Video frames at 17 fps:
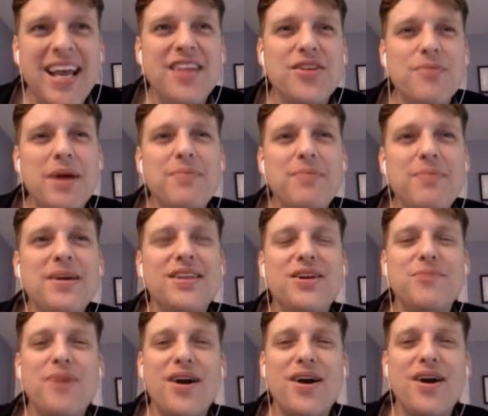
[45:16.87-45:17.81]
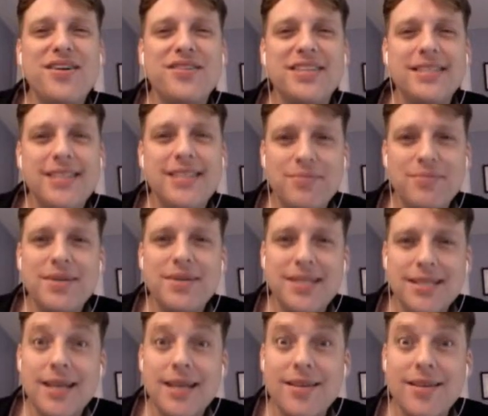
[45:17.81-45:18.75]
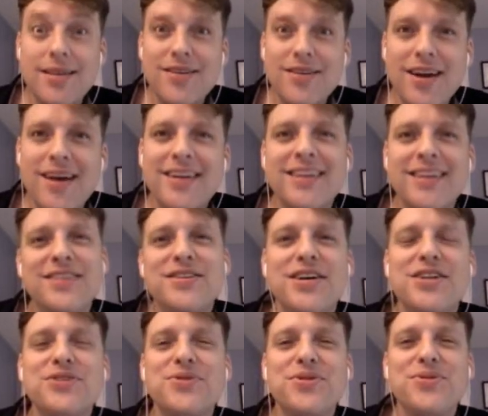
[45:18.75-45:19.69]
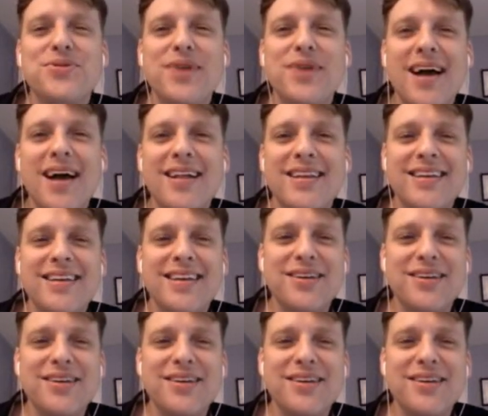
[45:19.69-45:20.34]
there might be a little part of you that's tempted to say they're not in touch with reality.